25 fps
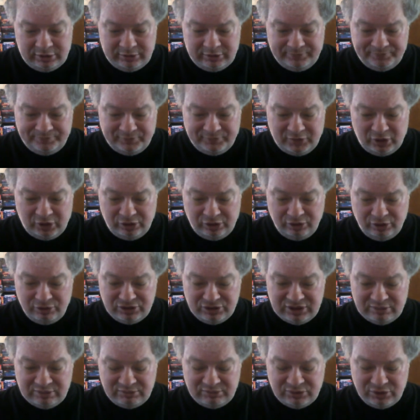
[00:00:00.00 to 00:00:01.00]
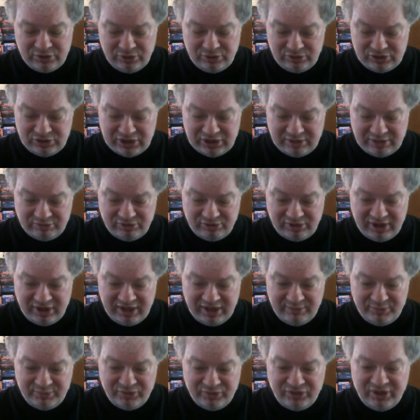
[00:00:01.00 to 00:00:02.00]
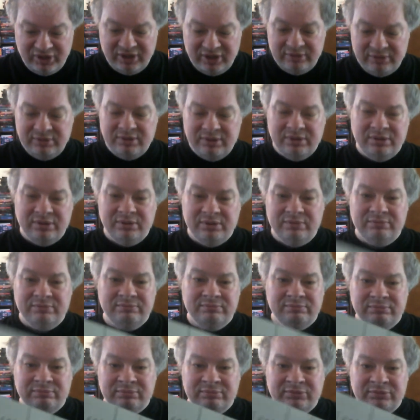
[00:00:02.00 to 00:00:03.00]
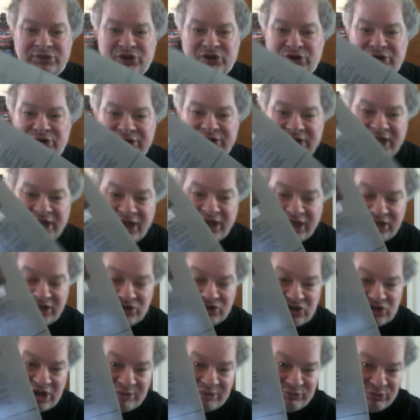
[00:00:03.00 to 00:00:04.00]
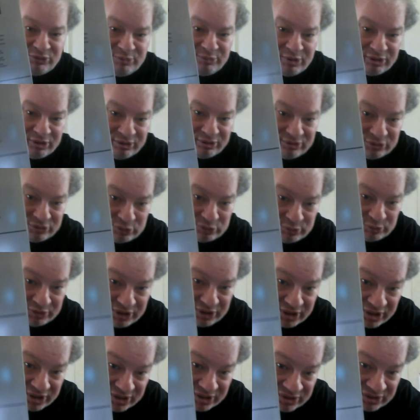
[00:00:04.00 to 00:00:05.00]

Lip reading: Only goes up to chapter 8, but then there are 9 chapter markers because it